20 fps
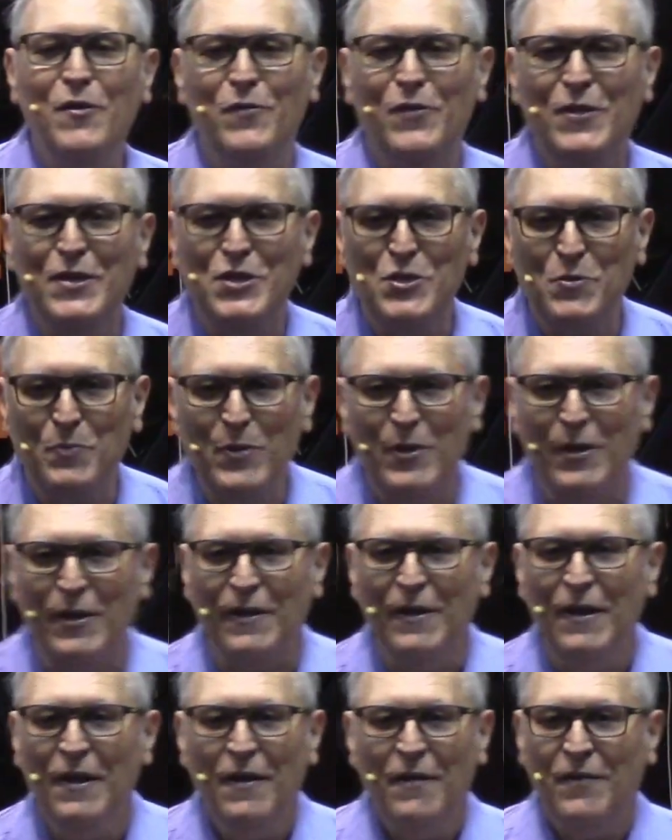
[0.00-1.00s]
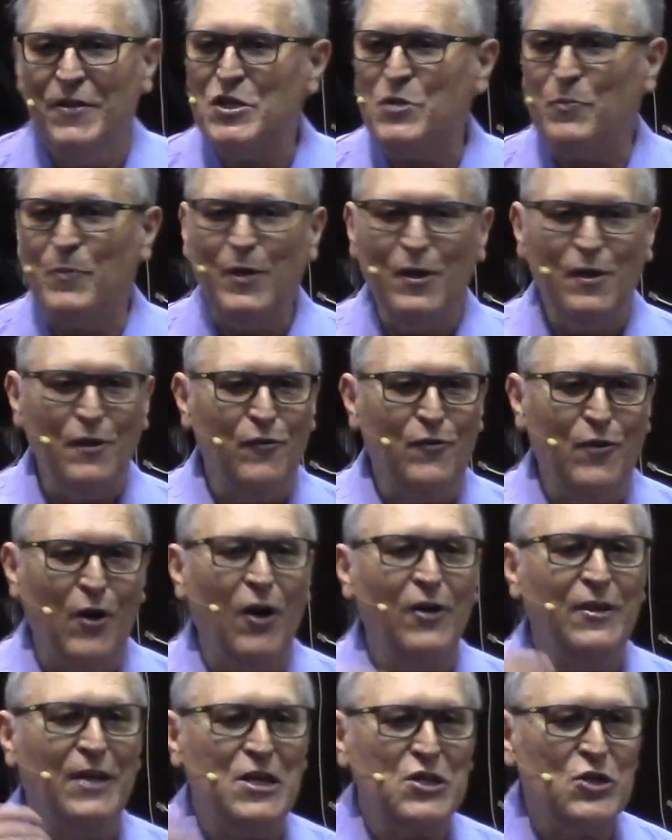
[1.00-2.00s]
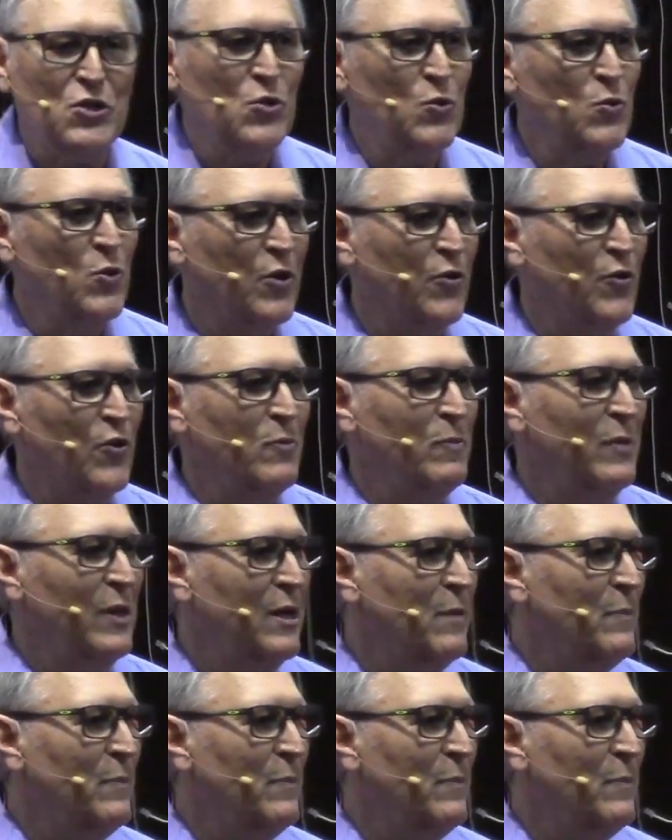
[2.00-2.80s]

way of the Spirit. The Spirit of God doesn't work through